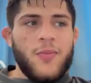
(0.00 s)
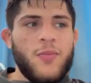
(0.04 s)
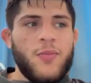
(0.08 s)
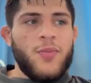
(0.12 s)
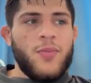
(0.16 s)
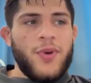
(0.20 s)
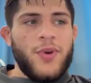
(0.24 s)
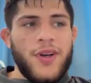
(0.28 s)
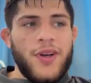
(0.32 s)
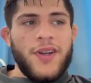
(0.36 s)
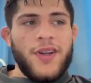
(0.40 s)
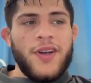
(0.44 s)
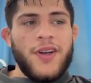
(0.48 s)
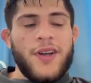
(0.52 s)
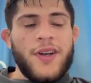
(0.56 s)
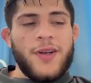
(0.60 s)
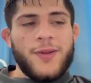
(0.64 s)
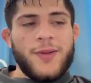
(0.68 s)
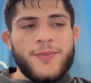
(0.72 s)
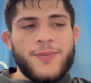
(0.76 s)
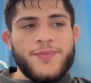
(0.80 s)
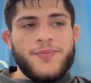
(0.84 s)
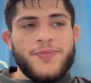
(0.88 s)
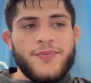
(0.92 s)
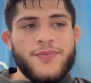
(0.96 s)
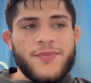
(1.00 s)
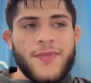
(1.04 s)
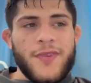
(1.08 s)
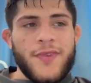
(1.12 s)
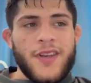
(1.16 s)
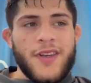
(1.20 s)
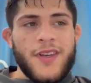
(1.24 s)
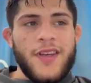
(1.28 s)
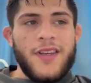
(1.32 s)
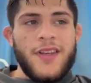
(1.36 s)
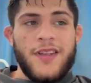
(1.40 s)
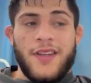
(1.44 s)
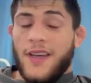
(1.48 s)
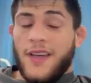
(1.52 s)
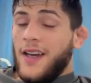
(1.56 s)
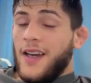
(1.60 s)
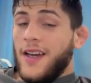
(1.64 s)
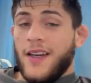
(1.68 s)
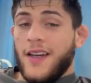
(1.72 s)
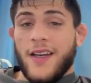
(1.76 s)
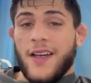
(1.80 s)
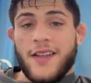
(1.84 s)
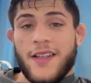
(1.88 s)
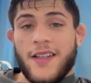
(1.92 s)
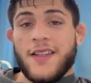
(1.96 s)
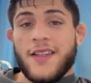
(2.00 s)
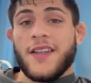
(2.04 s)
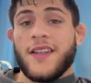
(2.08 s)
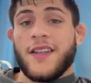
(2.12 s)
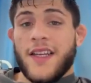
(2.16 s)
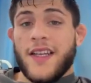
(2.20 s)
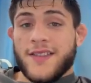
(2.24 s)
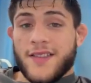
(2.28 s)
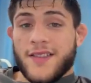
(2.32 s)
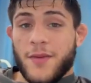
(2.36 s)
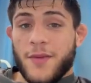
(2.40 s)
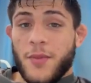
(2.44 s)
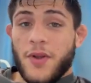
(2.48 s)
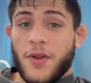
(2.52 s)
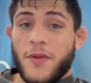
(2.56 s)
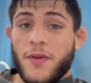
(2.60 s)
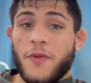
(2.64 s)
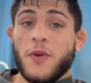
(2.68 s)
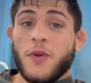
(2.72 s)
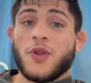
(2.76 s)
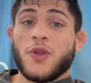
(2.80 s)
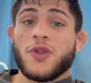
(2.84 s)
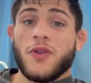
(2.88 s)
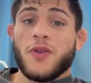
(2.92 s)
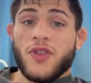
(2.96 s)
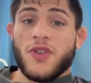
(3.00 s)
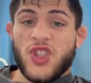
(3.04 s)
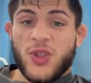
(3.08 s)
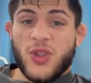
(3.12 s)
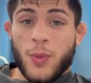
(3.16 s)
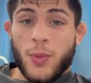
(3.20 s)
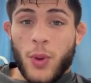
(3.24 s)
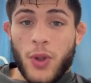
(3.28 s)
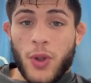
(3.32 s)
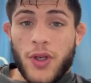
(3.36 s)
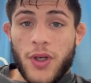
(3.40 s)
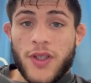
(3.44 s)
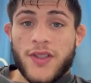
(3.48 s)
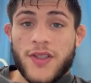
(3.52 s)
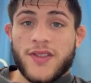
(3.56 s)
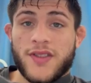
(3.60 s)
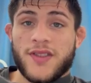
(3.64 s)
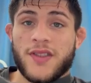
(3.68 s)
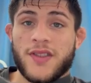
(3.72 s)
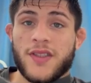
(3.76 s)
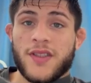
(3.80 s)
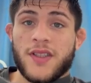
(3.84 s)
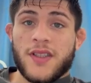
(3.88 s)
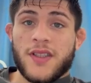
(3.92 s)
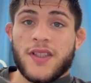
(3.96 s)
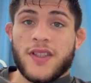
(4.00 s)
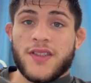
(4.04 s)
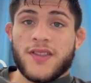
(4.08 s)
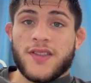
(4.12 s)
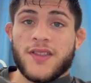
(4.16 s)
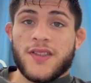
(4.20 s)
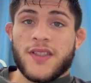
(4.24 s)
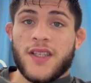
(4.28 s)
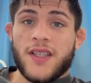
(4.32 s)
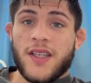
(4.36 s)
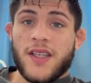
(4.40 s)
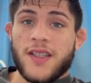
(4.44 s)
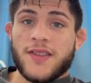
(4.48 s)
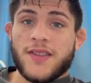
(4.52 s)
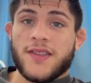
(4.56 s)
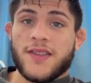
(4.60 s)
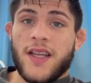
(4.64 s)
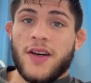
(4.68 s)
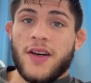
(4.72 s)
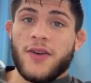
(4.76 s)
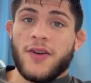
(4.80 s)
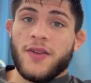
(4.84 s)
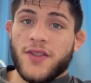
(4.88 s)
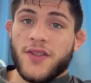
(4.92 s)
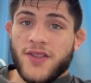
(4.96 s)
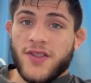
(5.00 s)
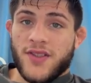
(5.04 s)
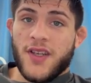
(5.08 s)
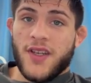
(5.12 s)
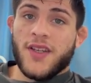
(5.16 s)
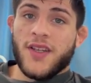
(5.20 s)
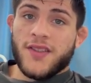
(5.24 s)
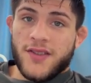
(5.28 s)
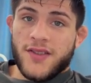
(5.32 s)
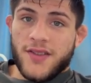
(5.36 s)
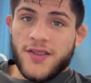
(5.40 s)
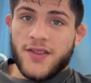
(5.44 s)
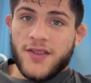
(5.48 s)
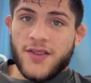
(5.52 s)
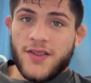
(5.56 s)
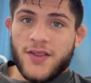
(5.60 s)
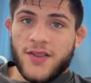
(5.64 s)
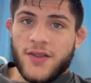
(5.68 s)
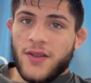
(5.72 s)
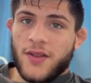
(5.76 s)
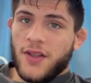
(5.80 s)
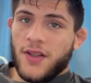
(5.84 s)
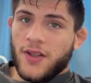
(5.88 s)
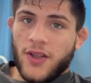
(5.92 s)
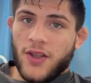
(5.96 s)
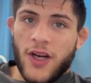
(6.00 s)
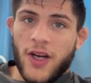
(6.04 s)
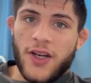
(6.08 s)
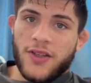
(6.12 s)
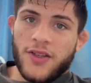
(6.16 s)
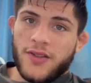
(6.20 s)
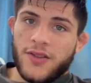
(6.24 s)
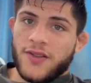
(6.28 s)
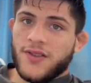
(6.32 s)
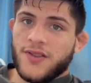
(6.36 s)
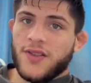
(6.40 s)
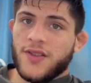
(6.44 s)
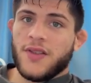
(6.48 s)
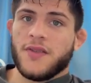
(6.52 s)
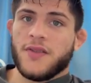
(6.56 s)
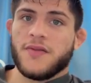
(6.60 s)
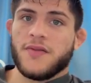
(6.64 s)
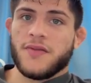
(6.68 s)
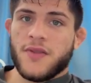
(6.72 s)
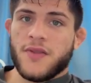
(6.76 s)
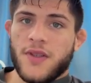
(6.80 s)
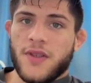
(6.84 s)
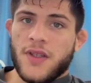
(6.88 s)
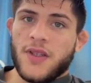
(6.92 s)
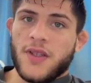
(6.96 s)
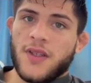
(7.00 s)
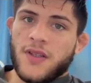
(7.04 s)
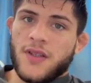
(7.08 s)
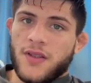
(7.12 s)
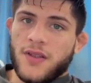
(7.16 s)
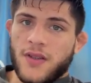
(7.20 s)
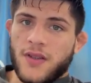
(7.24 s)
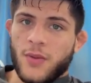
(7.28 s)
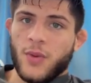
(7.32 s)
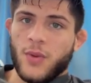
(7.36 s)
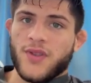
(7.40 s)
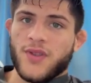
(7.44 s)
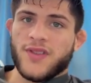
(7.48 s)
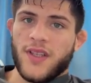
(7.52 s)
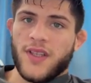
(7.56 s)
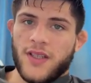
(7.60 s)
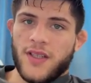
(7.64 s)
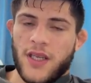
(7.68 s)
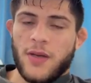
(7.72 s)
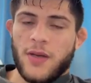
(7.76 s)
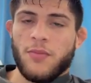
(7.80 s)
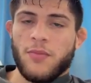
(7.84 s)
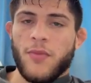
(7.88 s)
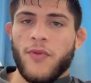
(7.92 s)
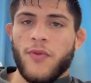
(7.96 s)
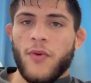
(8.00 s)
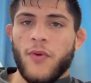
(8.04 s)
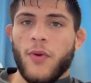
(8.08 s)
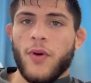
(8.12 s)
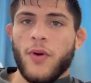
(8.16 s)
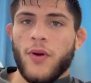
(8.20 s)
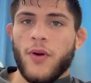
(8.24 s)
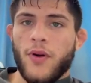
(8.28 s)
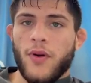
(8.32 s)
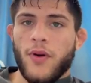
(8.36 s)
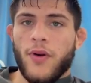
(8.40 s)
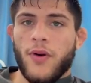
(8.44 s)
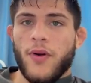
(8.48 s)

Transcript: But yeah, I think that that's gonna be the future of the sport is the kids that are the sons and the daughters of the ones that came before.